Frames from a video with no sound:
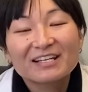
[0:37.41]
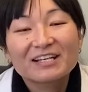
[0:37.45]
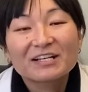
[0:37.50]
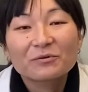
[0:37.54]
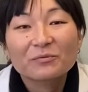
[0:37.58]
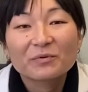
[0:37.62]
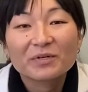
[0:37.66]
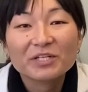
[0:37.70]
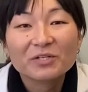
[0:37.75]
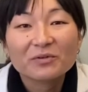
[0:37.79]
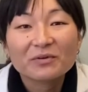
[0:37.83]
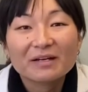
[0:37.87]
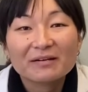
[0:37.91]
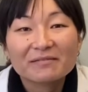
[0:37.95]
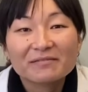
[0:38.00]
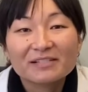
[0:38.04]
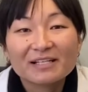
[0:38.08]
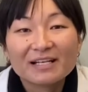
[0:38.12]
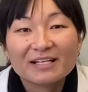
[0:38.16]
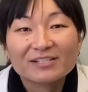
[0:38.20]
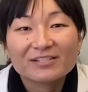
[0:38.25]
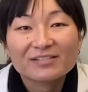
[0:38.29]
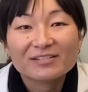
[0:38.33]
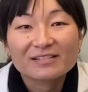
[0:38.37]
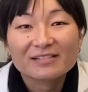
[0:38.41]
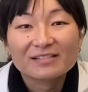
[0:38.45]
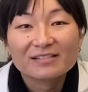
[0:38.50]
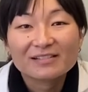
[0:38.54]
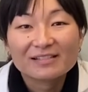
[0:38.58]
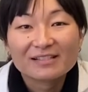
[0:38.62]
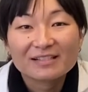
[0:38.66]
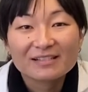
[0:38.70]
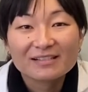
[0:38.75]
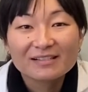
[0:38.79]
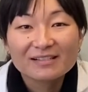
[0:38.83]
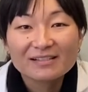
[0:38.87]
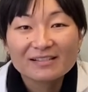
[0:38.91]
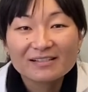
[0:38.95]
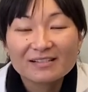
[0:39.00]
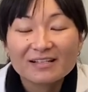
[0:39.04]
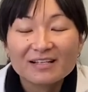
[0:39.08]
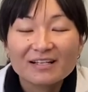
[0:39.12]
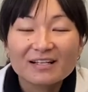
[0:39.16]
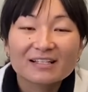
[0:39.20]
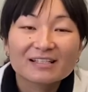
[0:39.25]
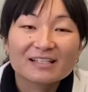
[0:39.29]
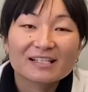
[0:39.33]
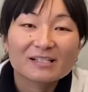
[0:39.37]
When you have sinus disease,
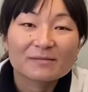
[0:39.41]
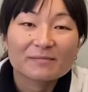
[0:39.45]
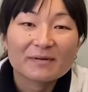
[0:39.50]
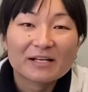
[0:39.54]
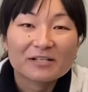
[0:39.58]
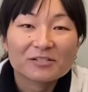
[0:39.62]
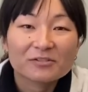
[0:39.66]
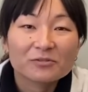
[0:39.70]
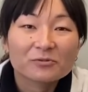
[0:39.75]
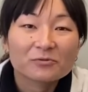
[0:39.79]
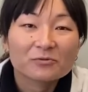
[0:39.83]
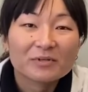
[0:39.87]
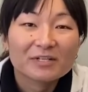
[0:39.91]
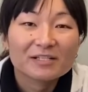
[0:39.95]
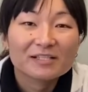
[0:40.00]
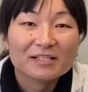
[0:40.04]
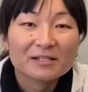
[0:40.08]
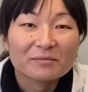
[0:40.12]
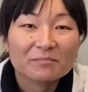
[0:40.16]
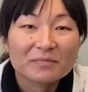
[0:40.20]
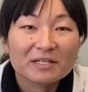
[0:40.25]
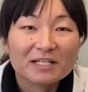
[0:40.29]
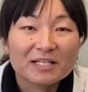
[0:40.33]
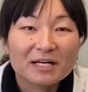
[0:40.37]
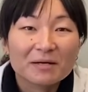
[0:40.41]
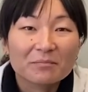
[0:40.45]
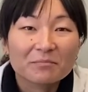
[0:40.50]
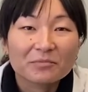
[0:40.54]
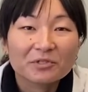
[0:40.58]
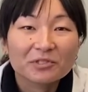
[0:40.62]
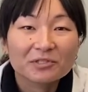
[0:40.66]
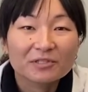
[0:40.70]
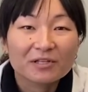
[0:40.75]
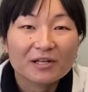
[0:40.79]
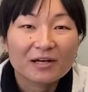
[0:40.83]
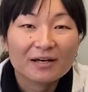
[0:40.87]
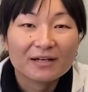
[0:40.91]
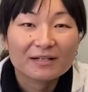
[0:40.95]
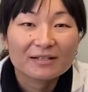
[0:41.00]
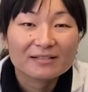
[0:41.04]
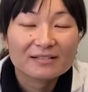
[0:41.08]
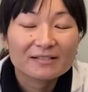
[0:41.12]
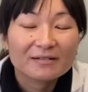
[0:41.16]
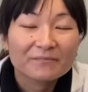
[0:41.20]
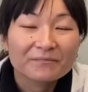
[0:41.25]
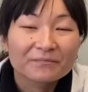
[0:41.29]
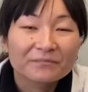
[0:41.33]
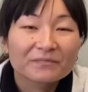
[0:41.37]
these passageways can become clogged.
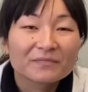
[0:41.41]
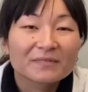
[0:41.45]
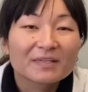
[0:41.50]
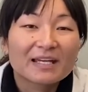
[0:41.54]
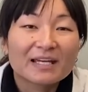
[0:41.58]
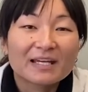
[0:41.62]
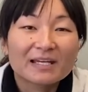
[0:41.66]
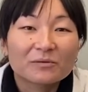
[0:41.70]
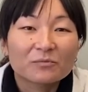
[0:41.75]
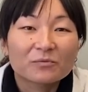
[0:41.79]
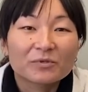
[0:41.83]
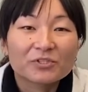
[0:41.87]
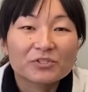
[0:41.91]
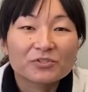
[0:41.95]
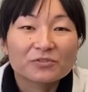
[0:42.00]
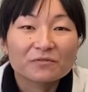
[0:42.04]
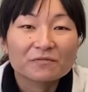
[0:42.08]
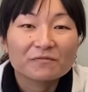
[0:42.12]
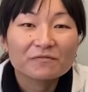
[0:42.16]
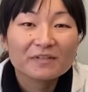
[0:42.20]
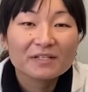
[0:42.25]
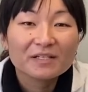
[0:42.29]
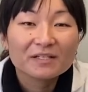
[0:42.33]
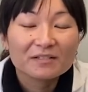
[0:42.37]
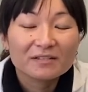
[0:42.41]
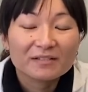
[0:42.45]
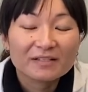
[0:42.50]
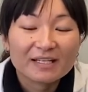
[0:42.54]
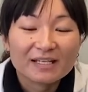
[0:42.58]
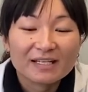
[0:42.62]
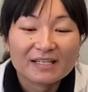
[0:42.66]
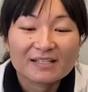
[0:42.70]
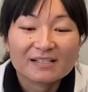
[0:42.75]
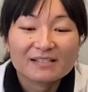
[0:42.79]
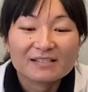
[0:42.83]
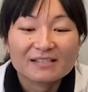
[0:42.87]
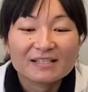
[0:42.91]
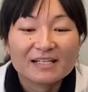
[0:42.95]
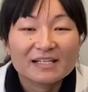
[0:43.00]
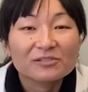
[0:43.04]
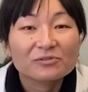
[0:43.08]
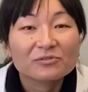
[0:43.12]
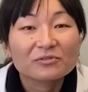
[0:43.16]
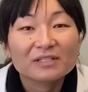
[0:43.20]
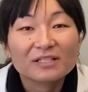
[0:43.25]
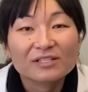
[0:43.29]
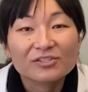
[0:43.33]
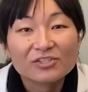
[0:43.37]
And what you feel is
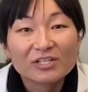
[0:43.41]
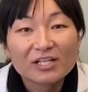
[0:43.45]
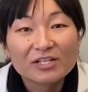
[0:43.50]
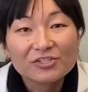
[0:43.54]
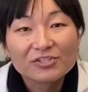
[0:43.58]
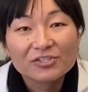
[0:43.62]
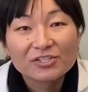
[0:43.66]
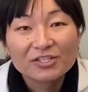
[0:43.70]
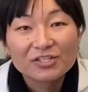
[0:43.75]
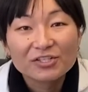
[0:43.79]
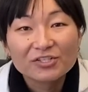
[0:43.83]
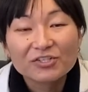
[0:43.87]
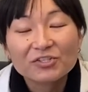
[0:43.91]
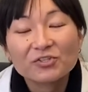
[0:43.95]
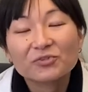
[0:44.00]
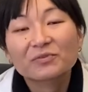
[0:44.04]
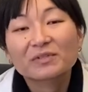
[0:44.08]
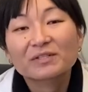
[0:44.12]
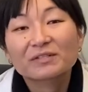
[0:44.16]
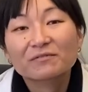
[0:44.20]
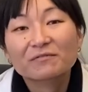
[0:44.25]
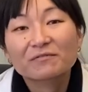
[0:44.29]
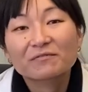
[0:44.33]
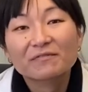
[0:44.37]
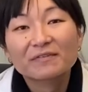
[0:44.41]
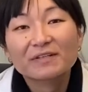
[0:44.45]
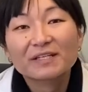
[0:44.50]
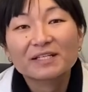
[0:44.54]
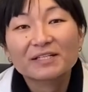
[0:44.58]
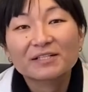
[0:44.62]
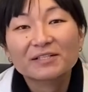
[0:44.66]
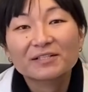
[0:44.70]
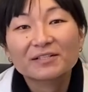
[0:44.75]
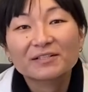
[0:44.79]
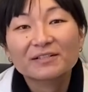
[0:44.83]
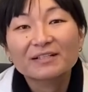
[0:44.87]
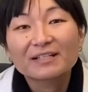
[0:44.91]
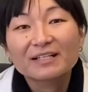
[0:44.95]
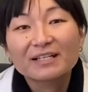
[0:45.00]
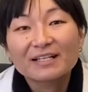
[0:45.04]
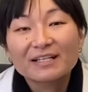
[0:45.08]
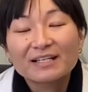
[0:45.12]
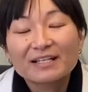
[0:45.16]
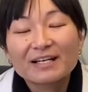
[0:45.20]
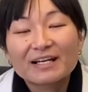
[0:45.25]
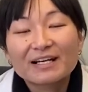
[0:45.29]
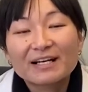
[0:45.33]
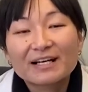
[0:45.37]
nasal congestion, you can feel
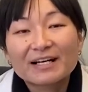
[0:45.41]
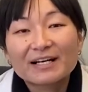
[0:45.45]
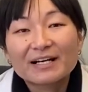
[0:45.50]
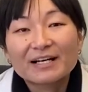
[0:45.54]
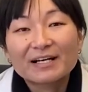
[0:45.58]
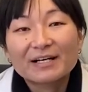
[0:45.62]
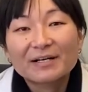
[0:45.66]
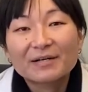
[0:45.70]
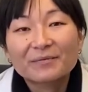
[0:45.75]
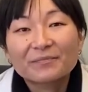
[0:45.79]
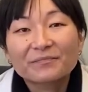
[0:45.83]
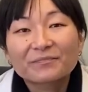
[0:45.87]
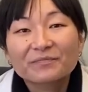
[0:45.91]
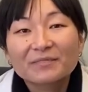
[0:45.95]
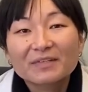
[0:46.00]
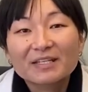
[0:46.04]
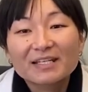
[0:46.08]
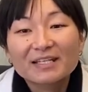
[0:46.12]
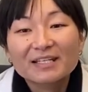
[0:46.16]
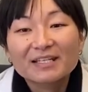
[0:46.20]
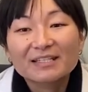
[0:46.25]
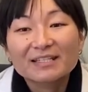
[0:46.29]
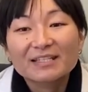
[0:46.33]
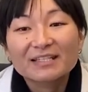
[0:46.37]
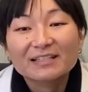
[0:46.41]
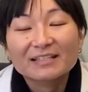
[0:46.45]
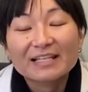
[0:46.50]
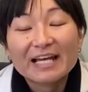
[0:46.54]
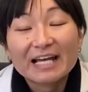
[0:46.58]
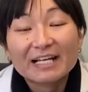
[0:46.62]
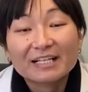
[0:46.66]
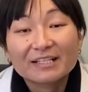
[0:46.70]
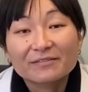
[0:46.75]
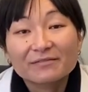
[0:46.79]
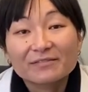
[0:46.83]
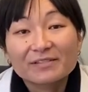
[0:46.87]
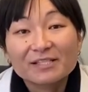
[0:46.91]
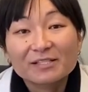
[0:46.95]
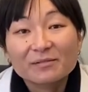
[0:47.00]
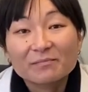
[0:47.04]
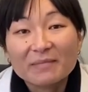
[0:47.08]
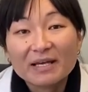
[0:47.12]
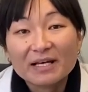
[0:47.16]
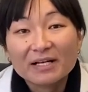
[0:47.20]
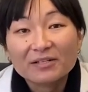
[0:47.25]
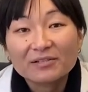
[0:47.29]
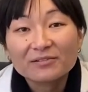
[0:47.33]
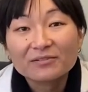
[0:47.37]
the lack of
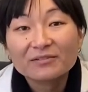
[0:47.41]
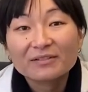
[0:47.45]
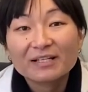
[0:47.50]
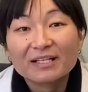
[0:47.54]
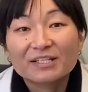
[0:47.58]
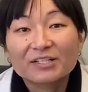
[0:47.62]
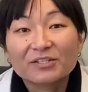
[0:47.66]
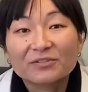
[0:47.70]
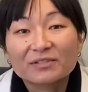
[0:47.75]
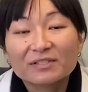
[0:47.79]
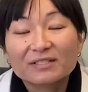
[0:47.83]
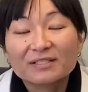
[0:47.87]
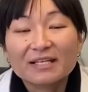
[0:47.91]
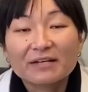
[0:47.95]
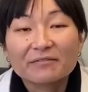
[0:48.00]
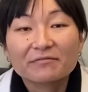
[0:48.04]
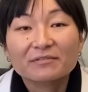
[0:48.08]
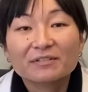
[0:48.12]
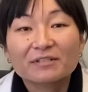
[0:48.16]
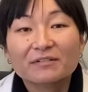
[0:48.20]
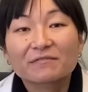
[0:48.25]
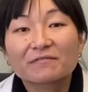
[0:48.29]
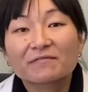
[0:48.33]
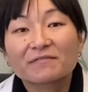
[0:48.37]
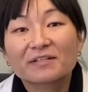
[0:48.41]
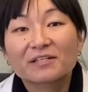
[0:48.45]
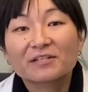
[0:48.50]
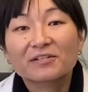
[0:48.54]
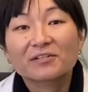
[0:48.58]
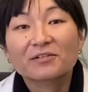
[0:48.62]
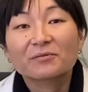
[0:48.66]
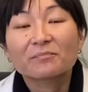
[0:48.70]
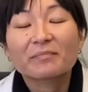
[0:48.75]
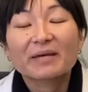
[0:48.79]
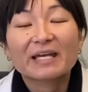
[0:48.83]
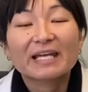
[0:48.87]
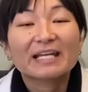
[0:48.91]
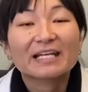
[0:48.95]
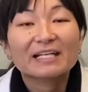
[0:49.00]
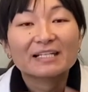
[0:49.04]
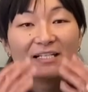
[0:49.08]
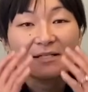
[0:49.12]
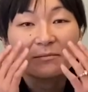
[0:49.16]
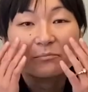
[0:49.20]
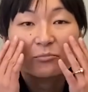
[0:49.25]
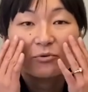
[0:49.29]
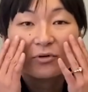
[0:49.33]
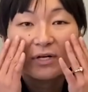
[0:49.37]
smell, and you can definitely feel pain
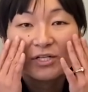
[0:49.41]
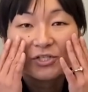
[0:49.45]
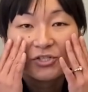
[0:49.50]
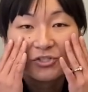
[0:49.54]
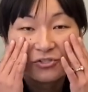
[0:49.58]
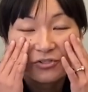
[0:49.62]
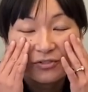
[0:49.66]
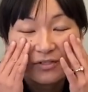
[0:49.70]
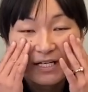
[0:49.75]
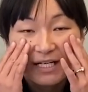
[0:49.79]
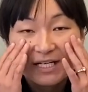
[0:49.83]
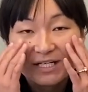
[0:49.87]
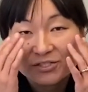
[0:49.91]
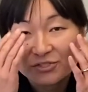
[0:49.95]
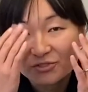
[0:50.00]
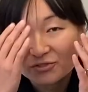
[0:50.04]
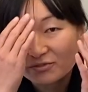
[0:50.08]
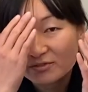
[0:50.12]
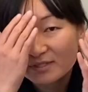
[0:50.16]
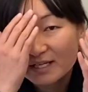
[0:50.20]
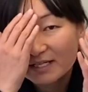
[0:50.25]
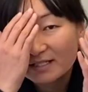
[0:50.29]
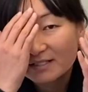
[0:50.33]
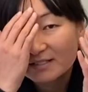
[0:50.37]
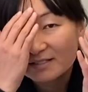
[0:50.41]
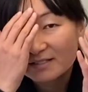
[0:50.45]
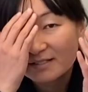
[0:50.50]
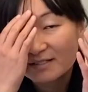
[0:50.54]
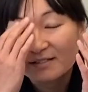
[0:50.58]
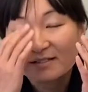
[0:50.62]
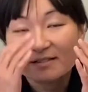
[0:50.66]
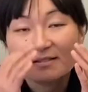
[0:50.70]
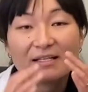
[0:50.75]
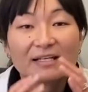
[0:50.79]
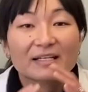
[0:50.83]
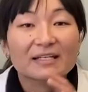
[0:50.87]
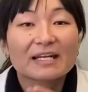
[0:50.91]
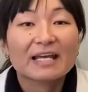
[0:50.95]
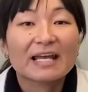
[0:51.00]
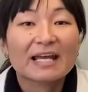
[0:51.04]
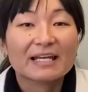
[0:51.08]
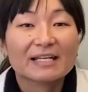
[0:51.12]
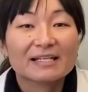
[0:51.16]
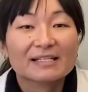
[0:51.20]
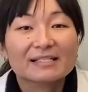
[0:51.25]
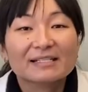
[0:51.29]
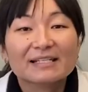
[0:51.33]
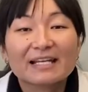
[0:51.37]
and pressure in your sinuses
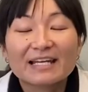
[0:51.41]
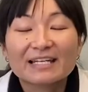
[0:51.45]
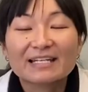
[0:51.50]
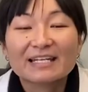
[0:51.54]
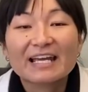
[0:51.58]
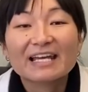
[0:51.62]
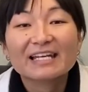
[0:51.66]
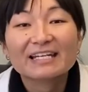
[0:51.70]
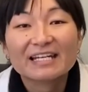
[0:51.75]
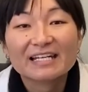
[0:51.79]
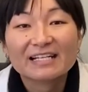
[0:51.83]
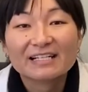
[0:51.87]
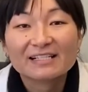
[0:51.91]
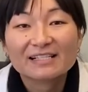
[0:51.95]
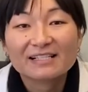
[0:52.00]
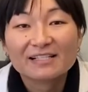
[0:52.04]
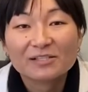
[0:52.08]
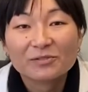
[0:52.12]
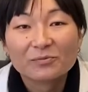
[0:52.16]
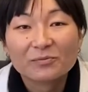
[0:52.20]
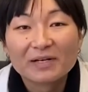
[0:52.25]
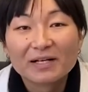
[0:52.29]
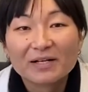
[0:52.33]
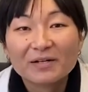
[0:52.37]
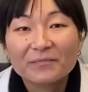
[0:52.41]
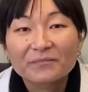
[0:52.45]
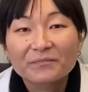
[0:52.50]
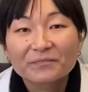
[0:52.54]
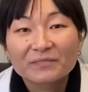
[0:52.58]
and headaches as well.